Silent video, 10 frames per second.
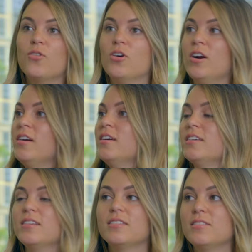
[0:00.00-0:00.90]
Or
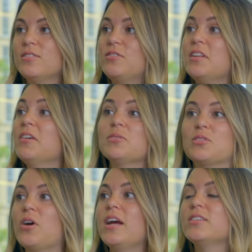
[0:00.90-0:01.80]
it was
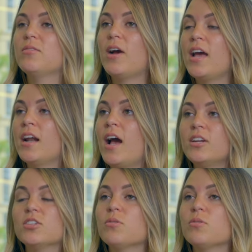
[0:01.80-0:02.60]
crazy, right? And I just